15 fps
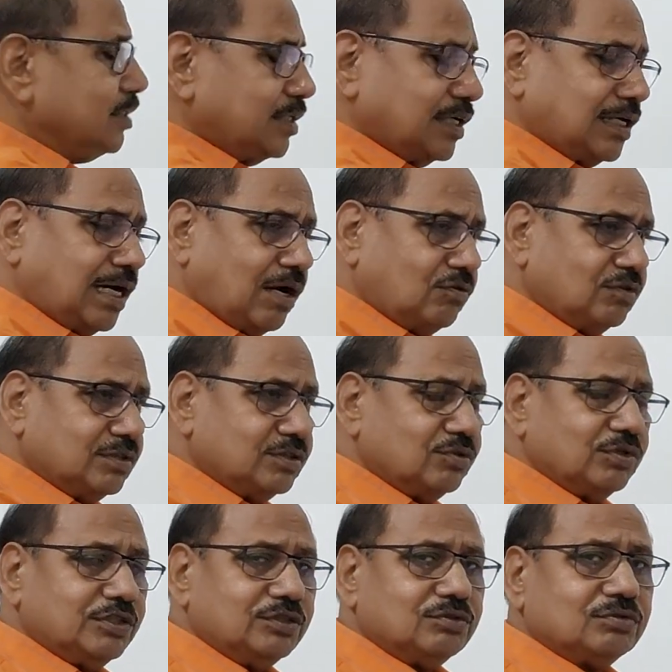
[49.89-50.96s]
the ground is
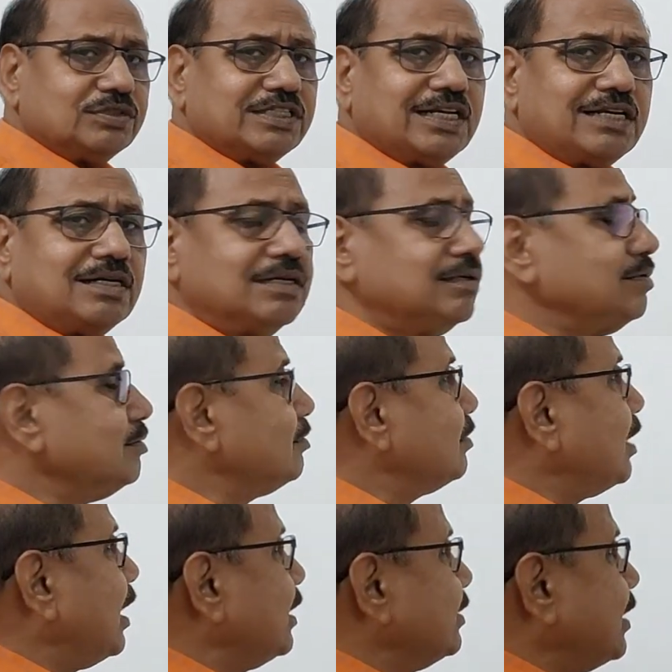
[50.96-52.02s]
going to settle,
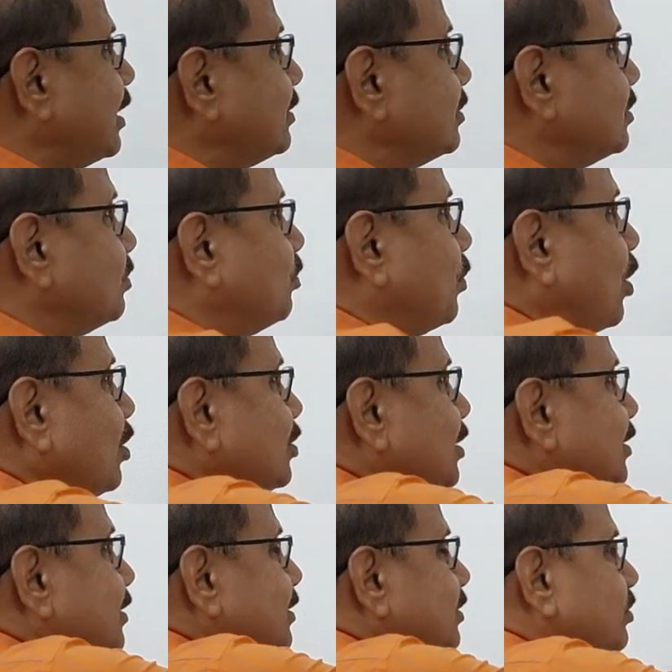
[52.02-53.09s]
and that
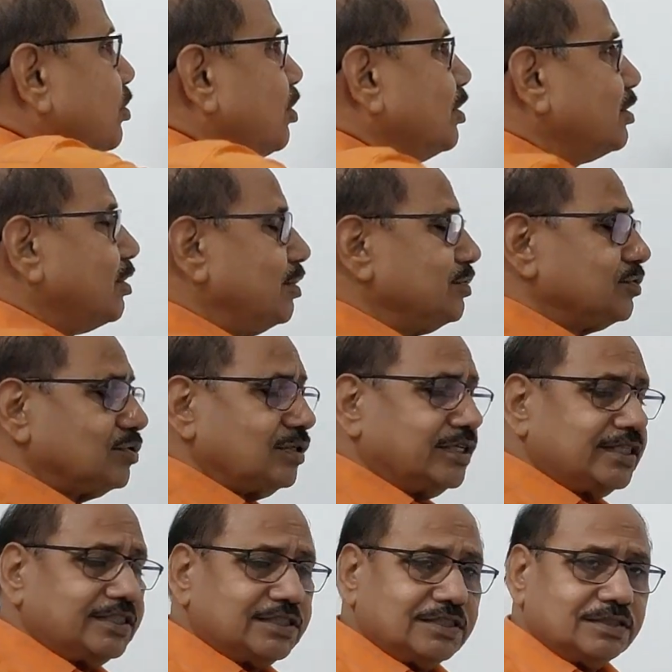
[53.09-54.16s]
process is called
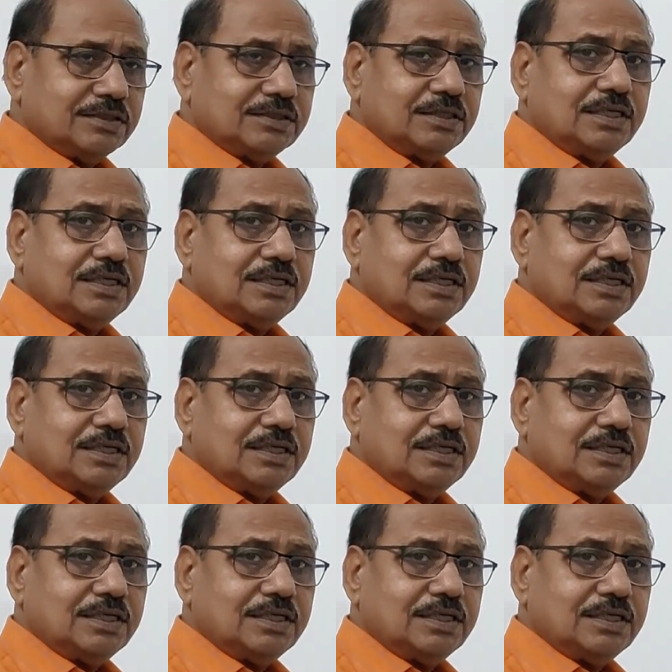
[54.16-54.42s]
consolidation.